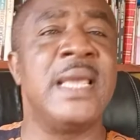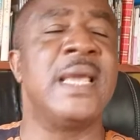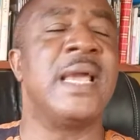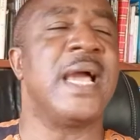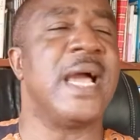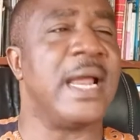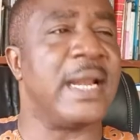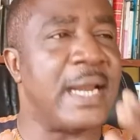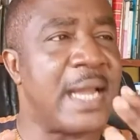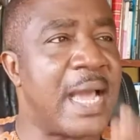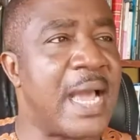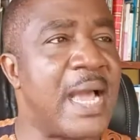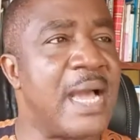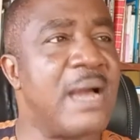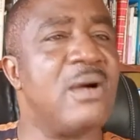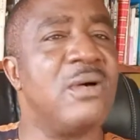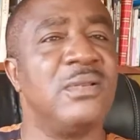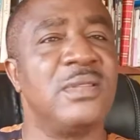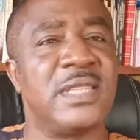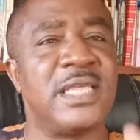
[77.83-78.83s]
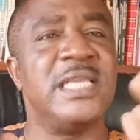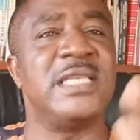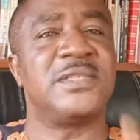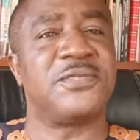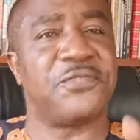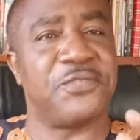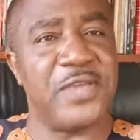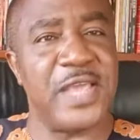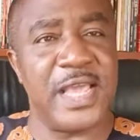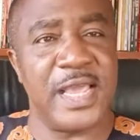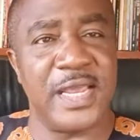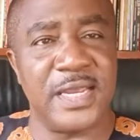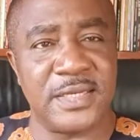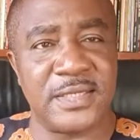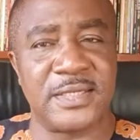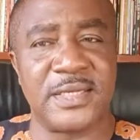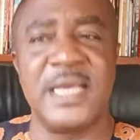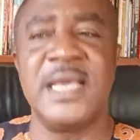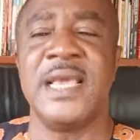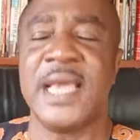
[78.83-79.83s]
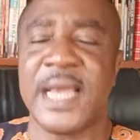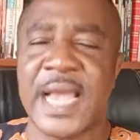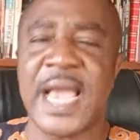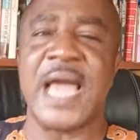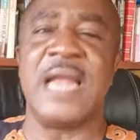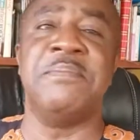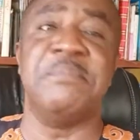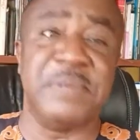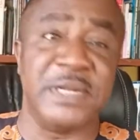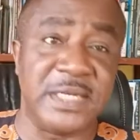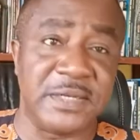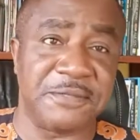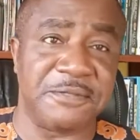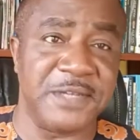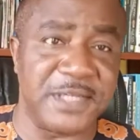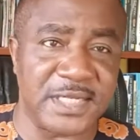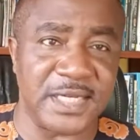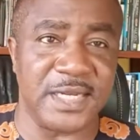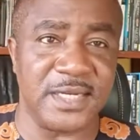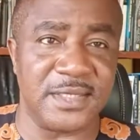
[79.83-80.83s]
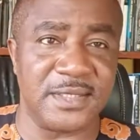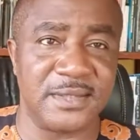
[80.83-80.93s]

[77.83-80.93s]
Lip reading: and how these fears can be defeated.